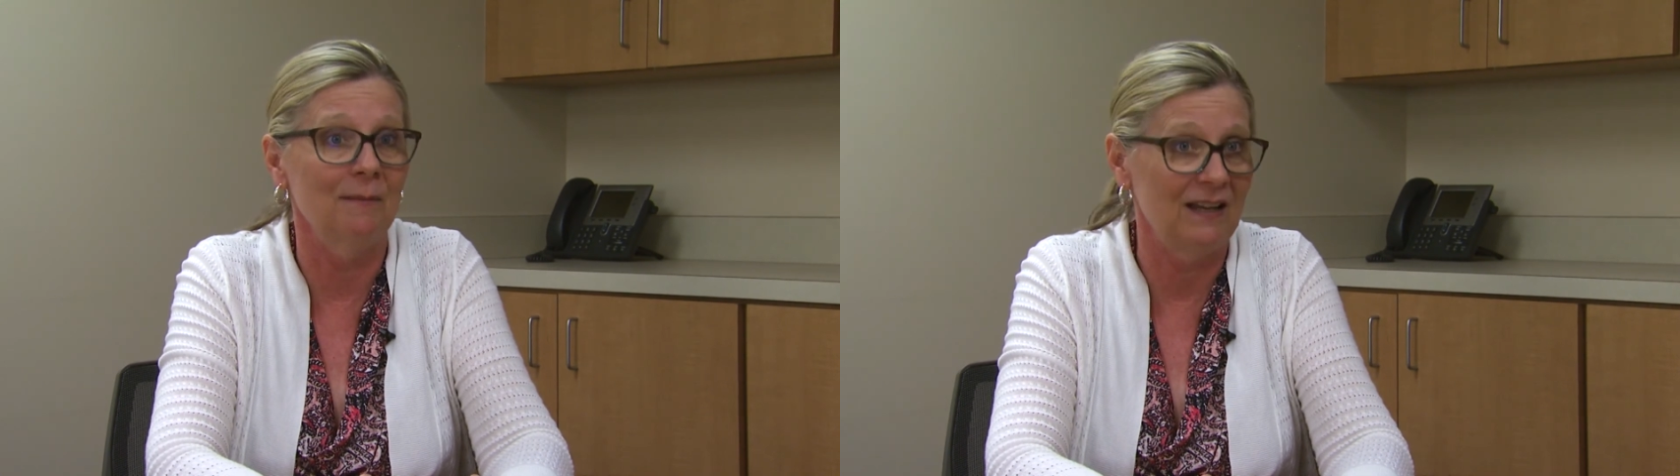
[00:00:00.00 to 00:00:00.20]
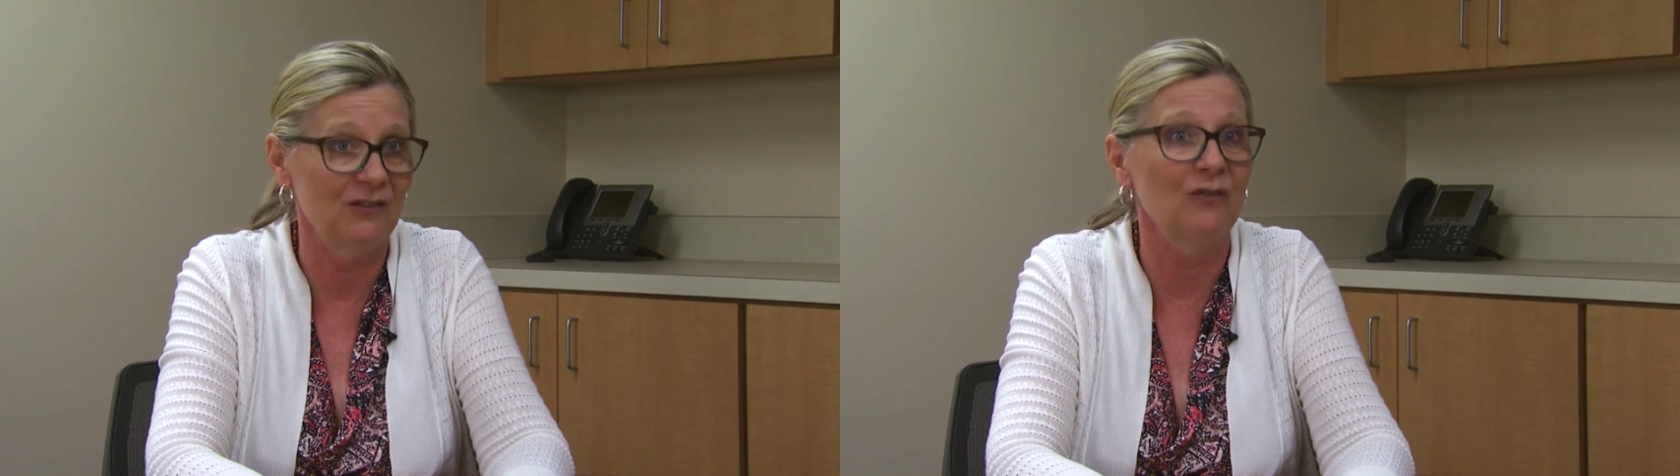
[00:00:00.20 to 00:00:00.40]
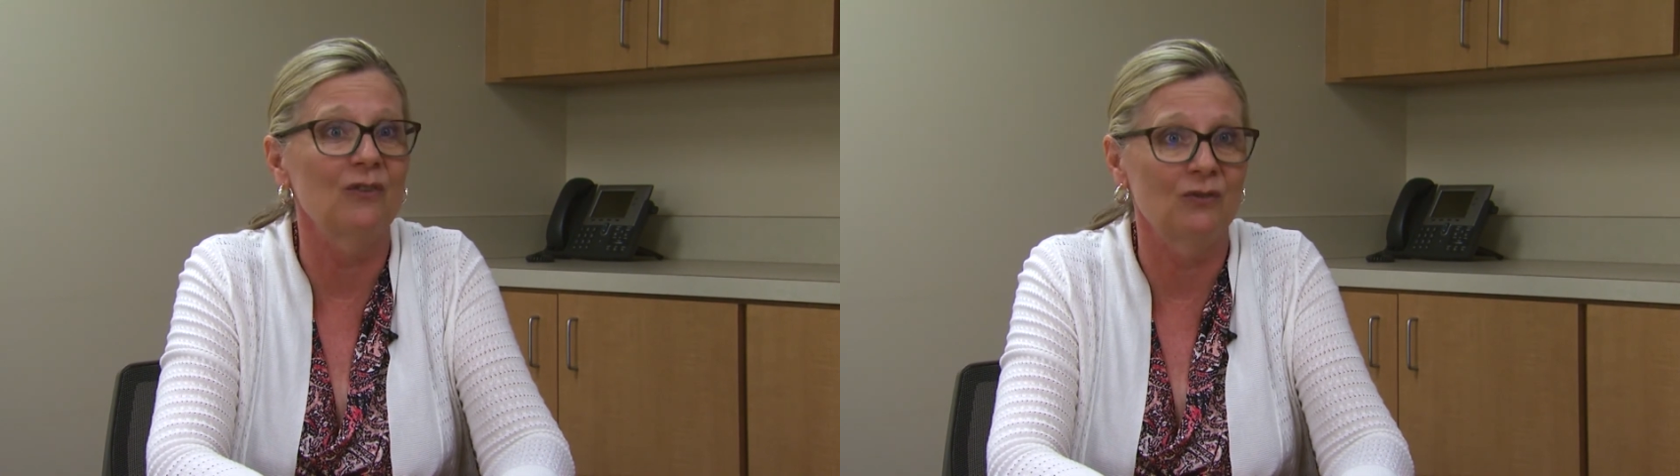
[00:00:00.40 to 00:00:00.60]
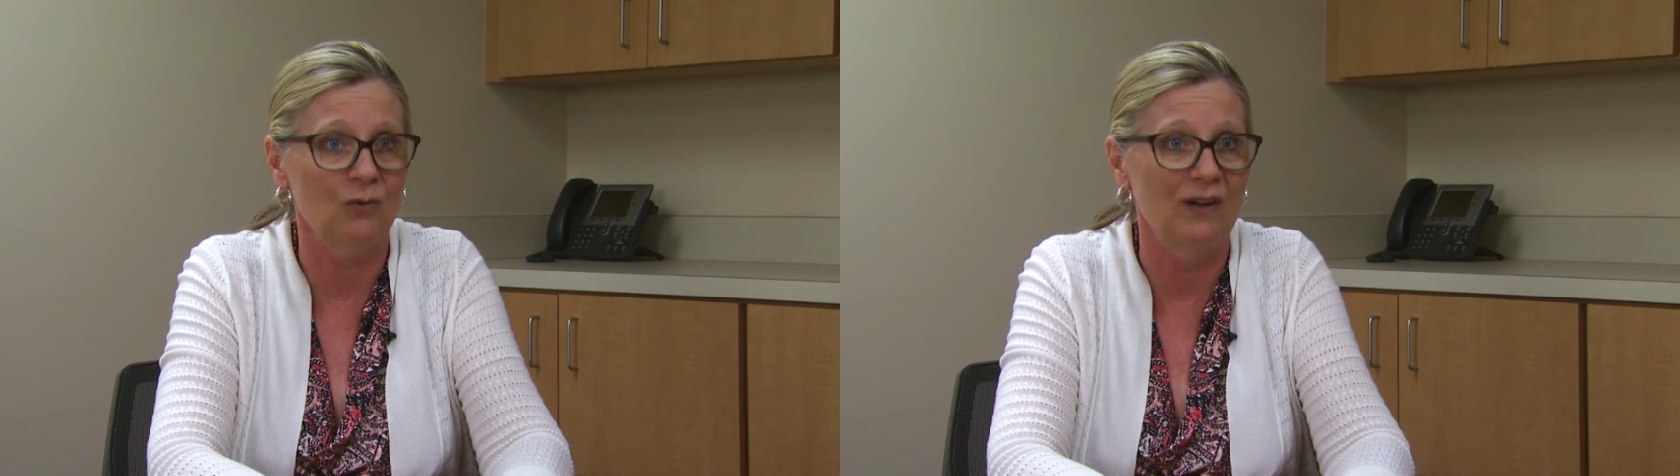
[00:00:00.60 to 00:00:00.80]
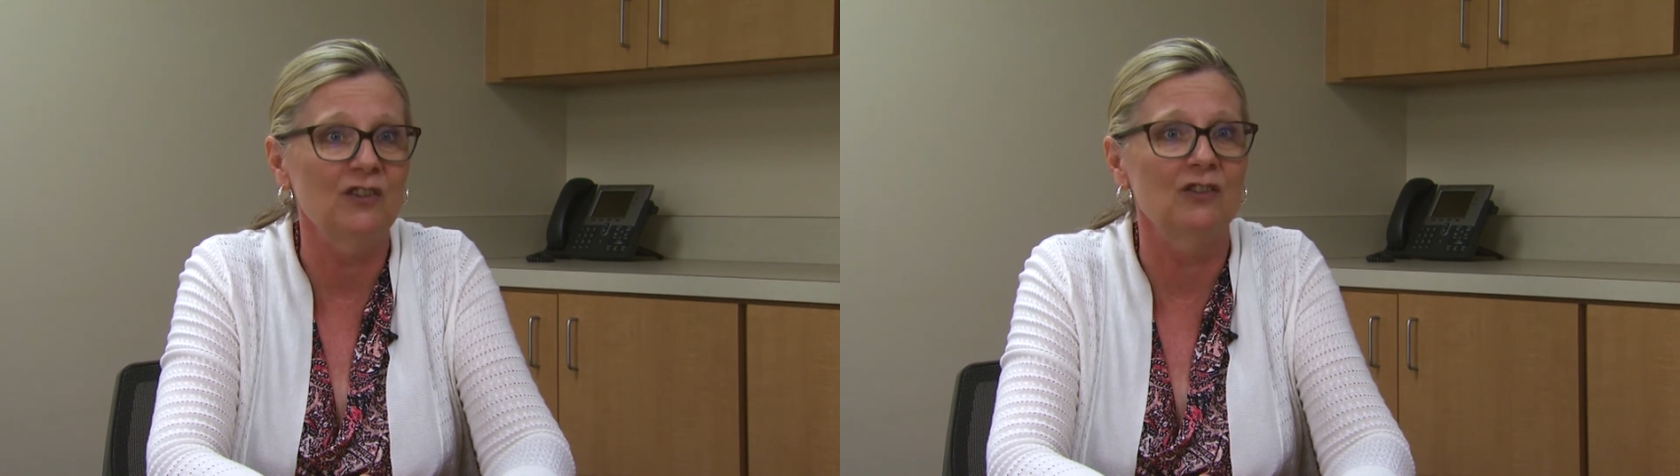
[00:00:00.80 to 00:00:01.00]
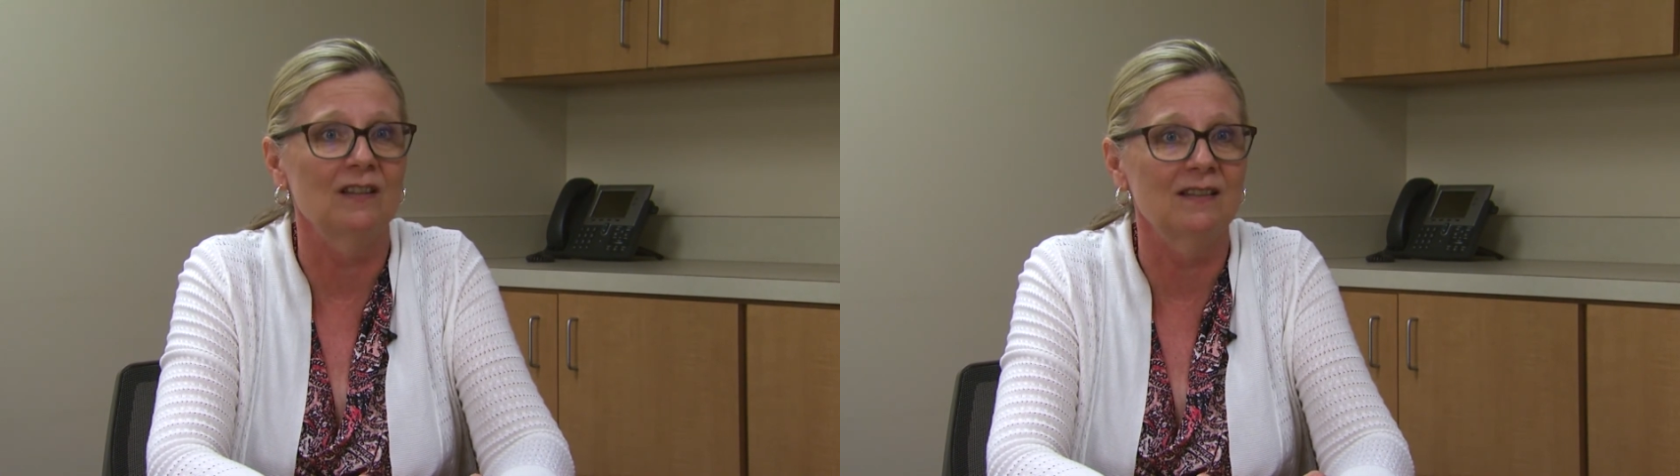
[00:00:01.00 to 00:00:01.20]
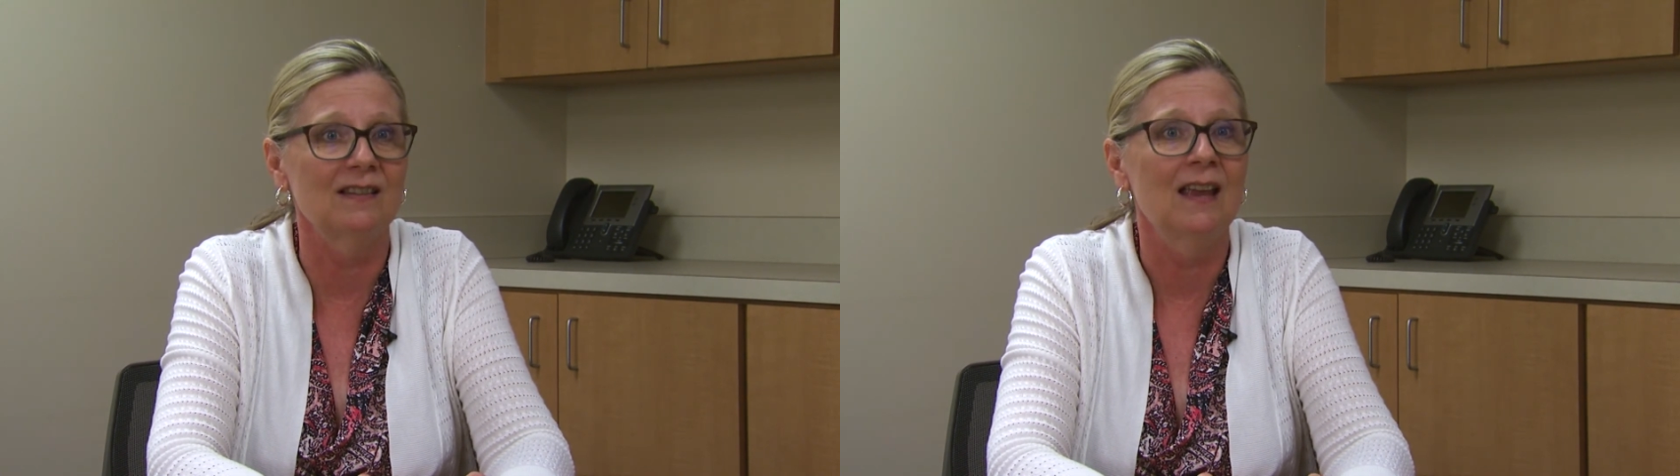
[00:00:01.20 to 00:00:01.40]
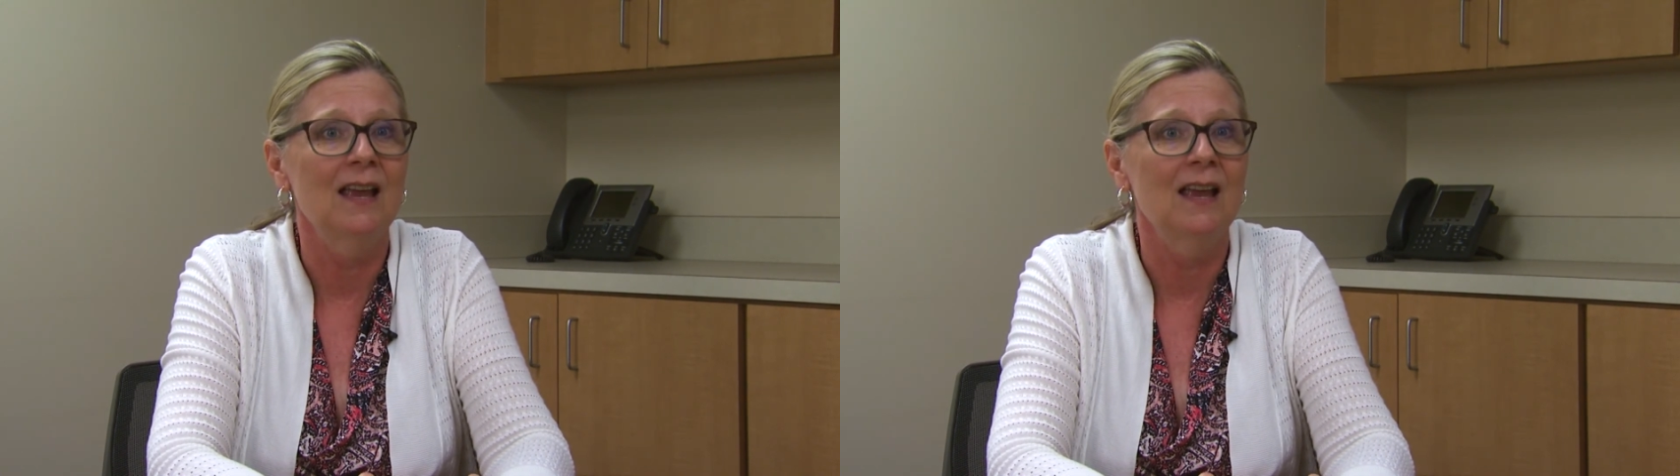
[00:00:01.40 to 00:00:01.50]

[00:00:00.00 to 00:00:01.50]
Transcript: answer those questions.